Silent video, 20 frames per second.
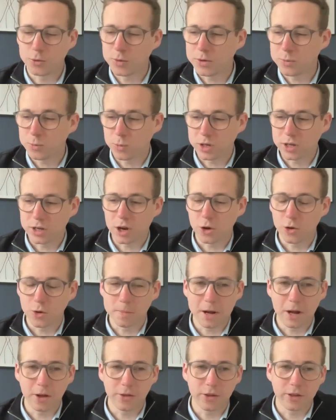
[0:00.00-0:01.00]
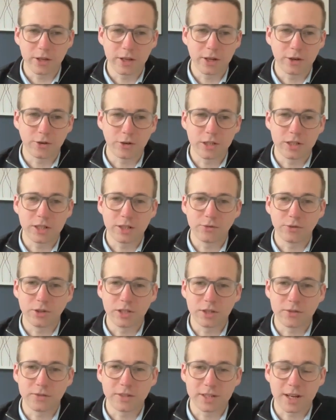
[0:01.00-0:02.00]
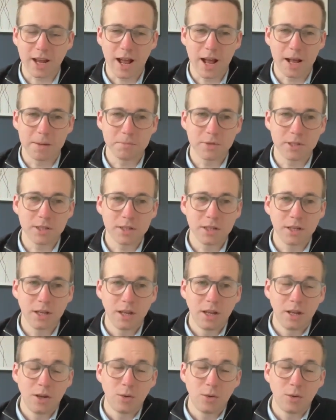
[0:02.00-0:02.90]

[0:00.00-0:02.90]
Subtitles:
We know about the increasing risk of scams.